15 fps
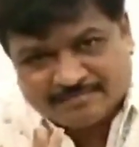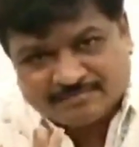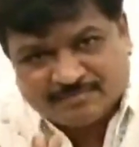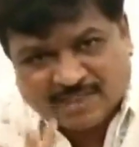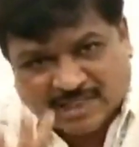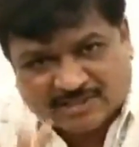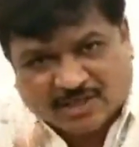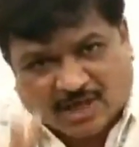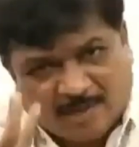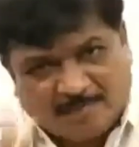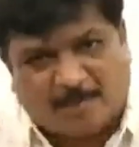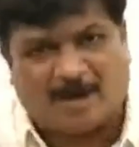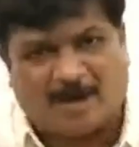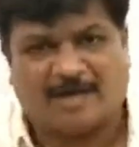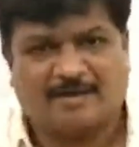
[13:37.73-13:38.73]
That's called
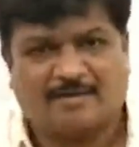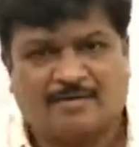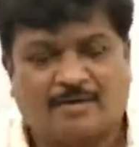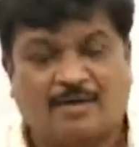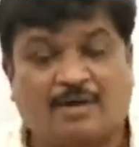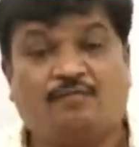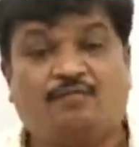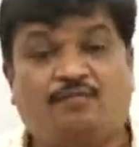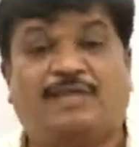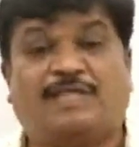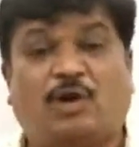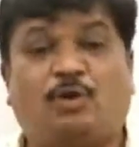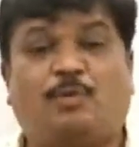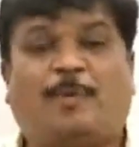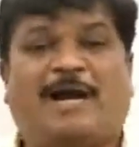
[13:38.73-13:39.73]
pond.
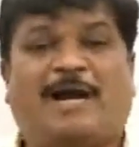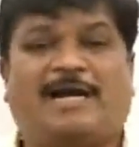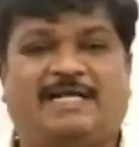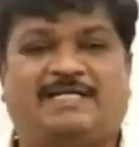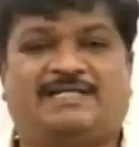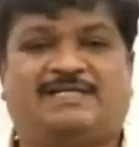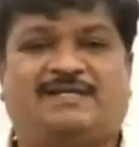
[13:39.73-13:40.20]
Without pondage,